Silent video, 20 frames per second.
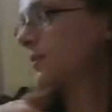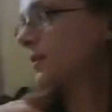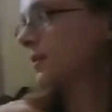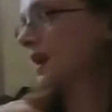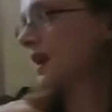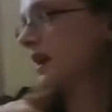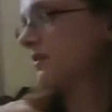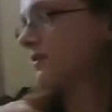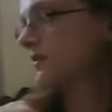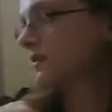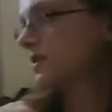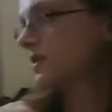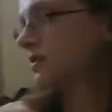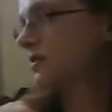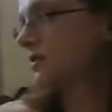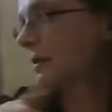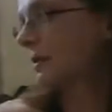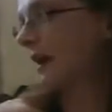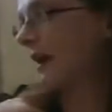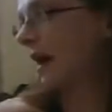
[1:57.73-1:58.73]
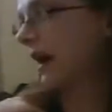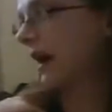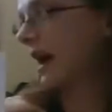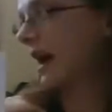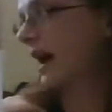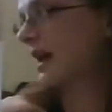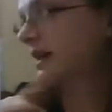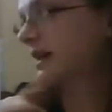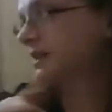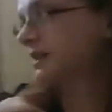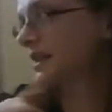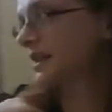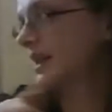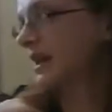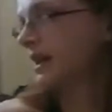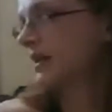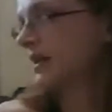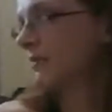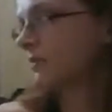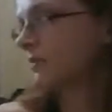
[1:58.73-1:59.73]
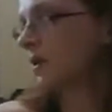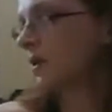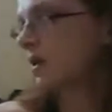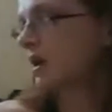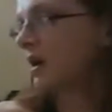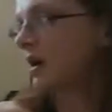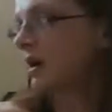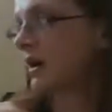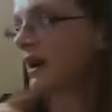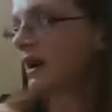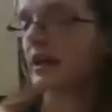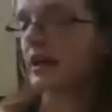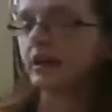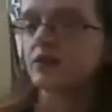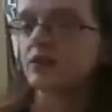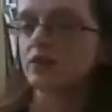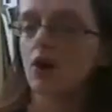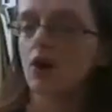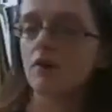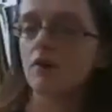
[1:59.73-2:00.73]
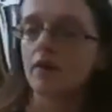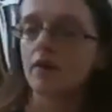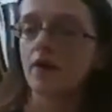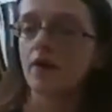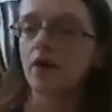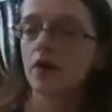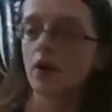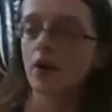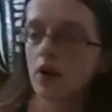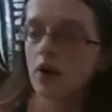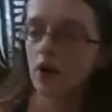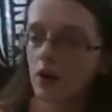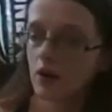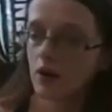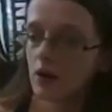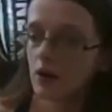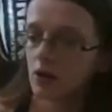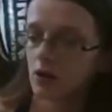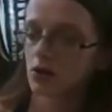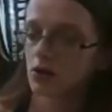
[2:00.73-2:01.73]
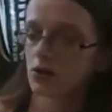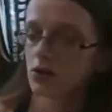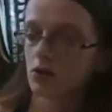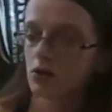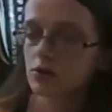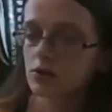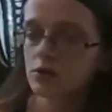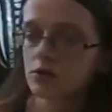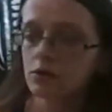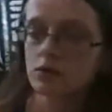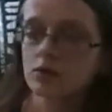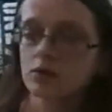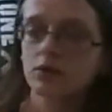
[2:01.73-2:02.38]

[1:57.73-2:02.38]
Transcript: gift to my auntie. It's of her son,